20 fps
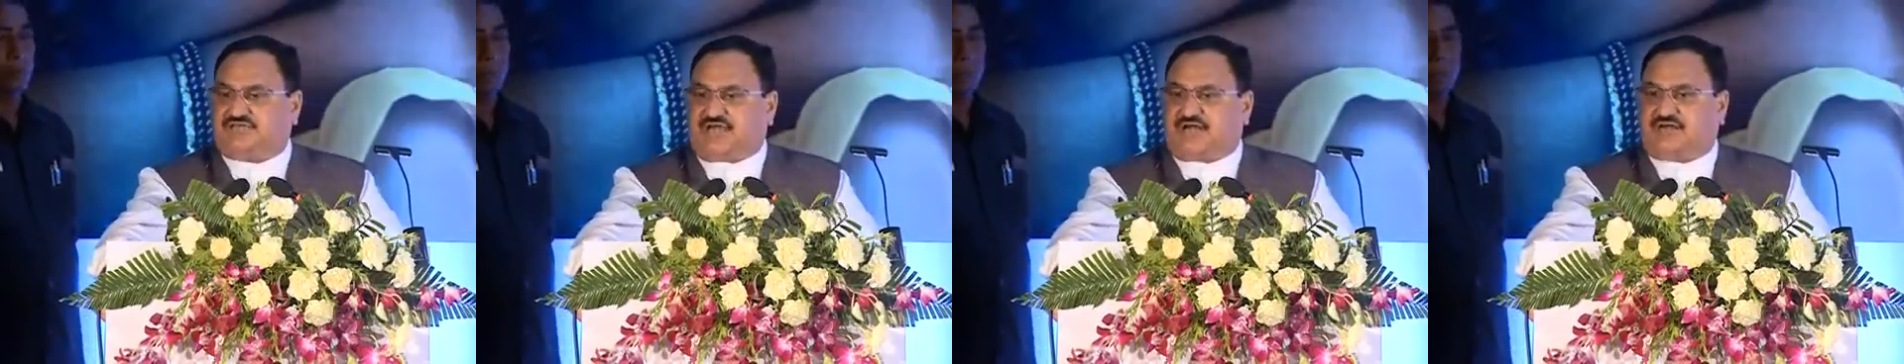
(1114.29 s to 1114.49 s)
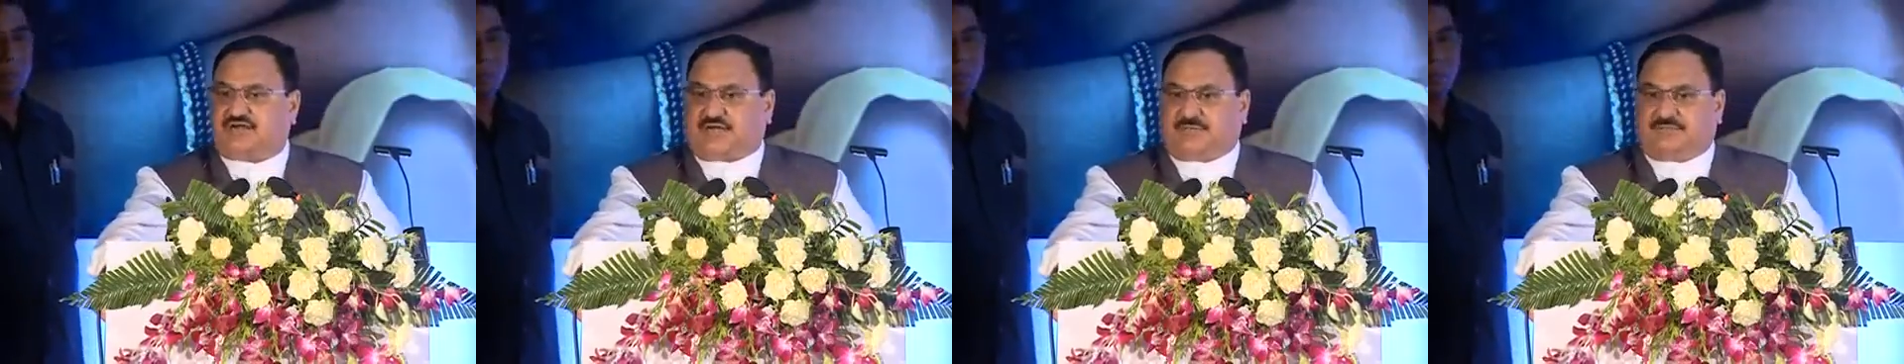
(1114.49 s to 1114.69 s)

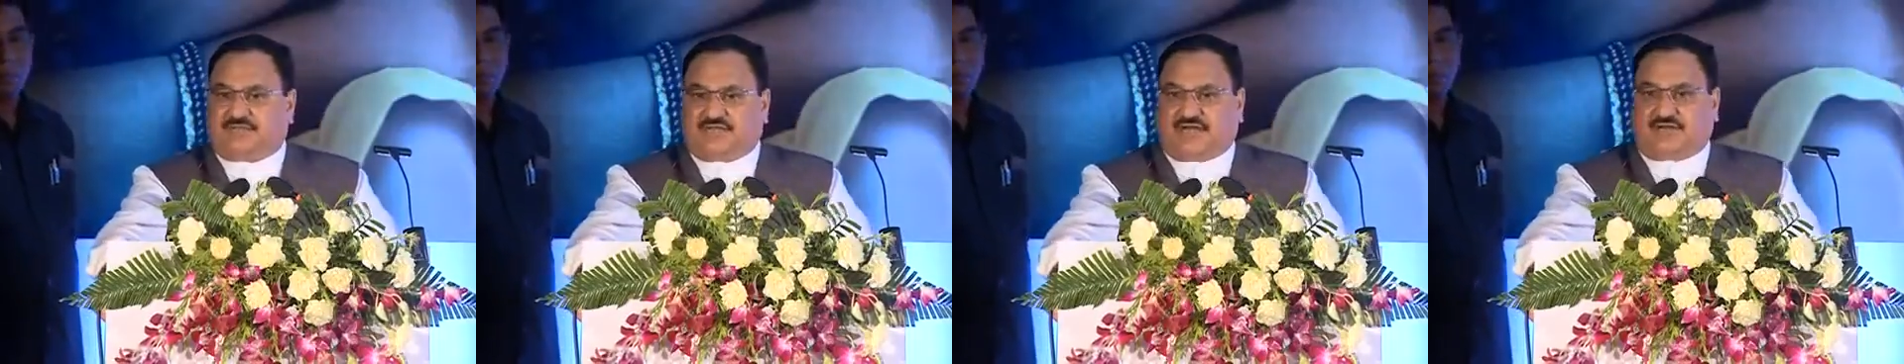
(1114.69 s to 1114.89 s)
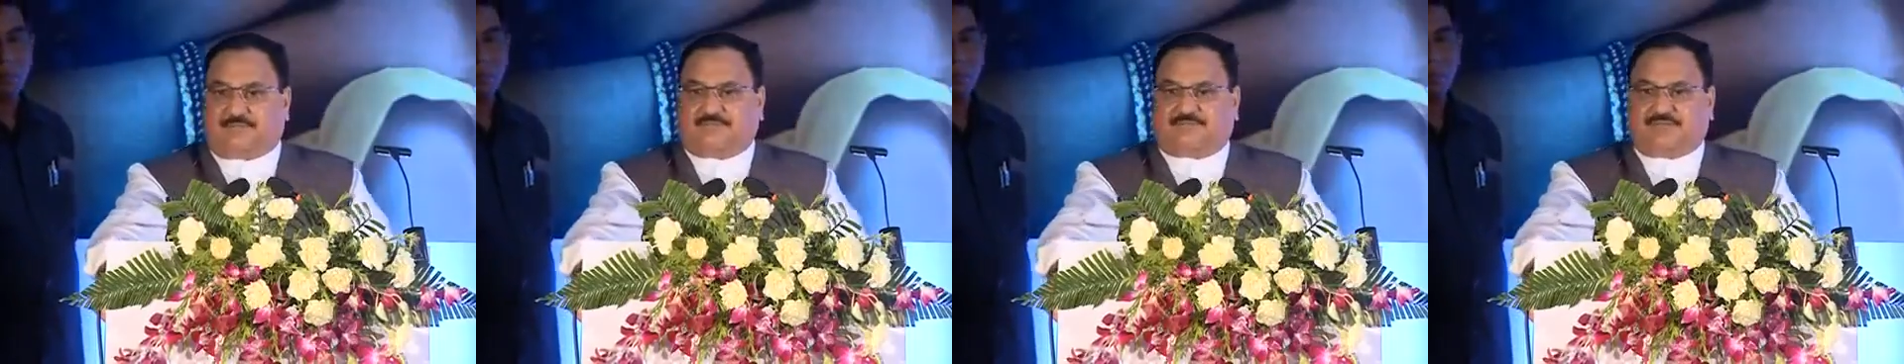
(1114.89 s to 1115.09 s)
are
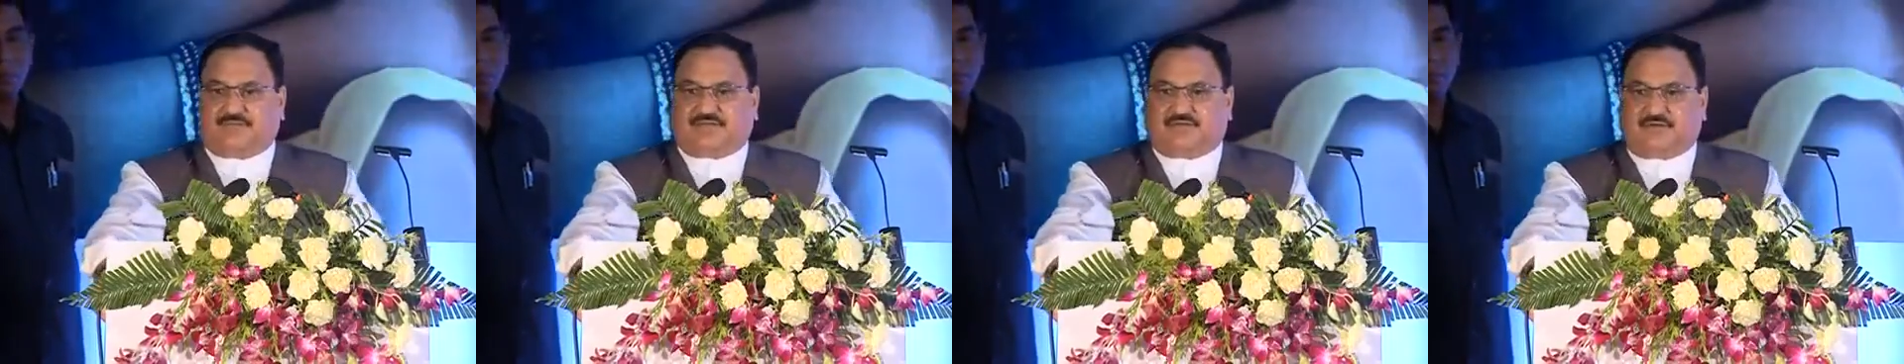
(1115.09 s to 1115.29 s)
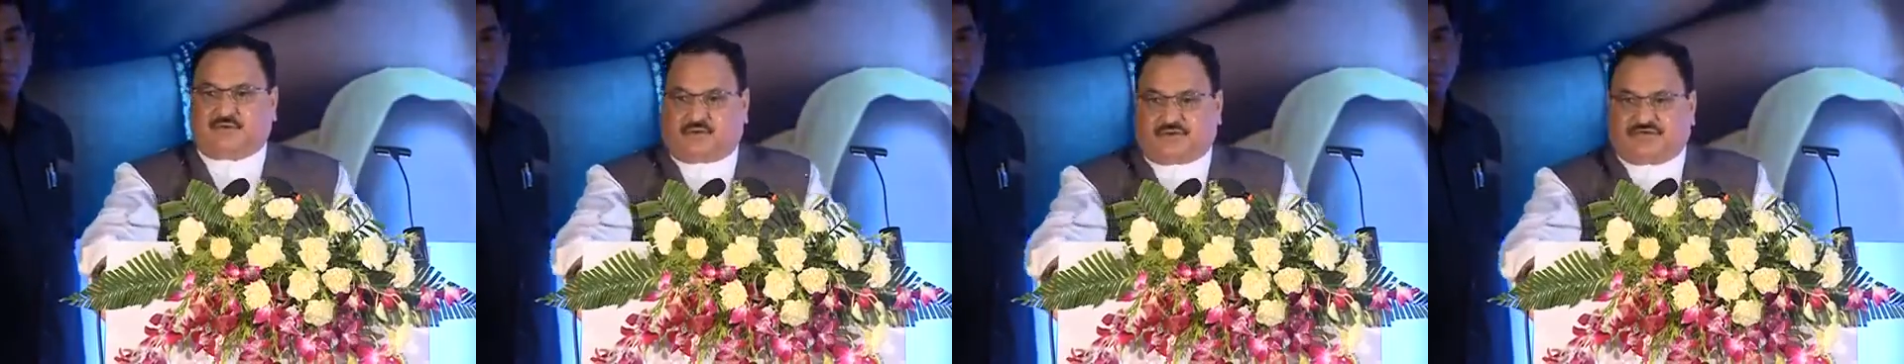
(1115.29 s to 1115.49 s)
coming up
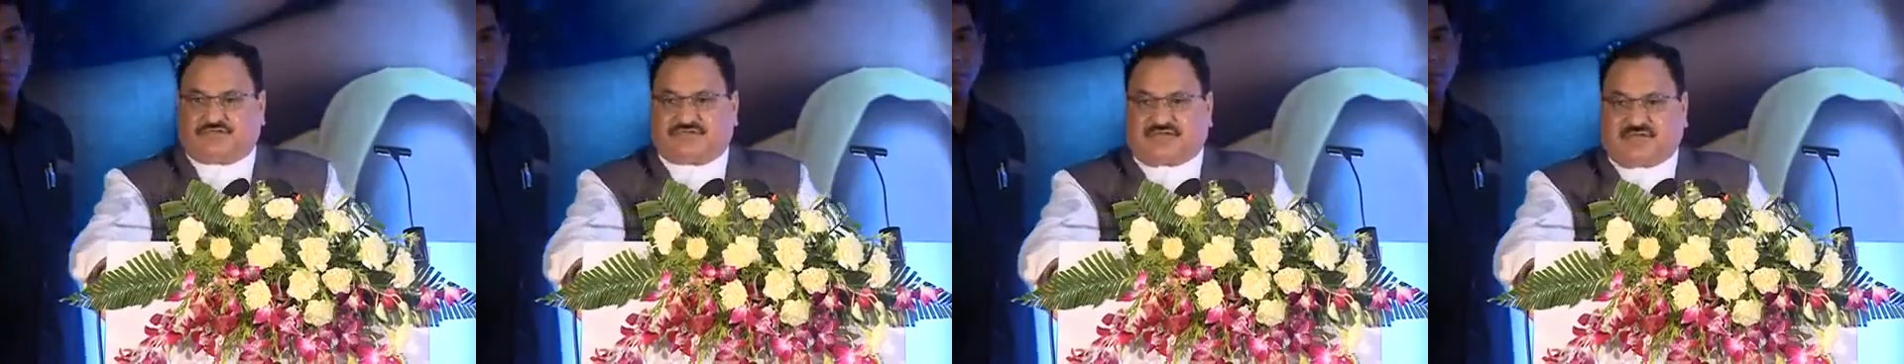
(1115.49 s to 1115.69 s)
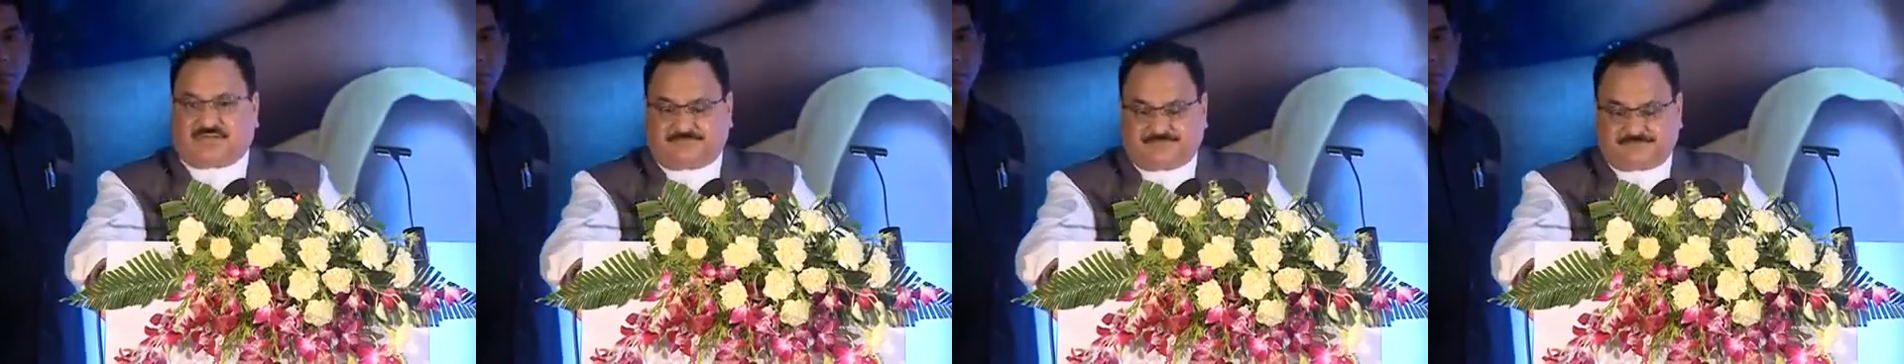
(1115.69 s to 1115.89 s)
in
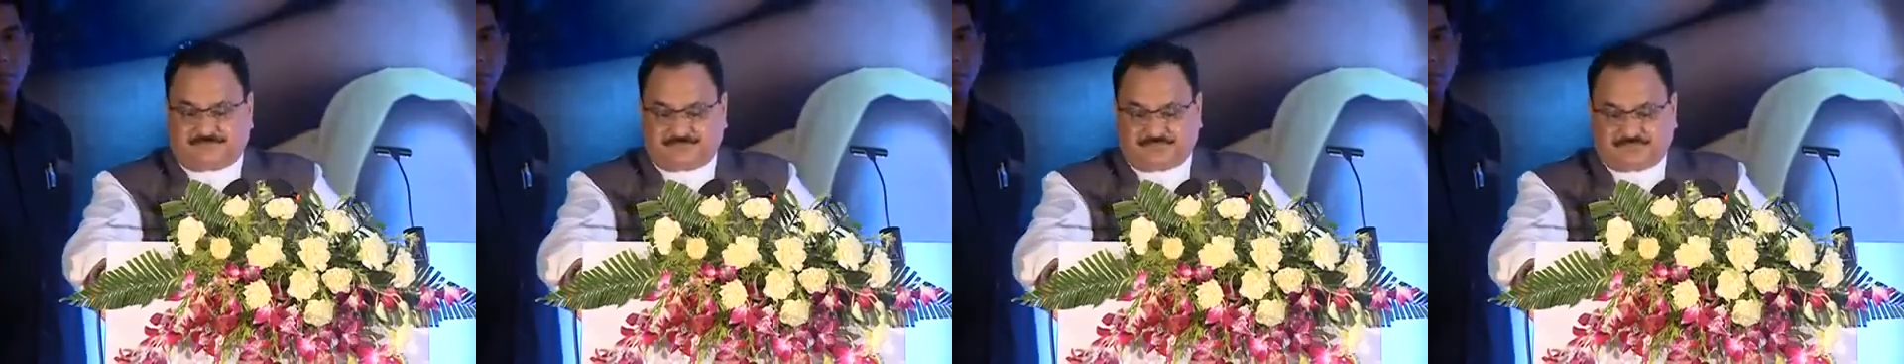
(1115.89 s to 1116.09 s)
Orissa.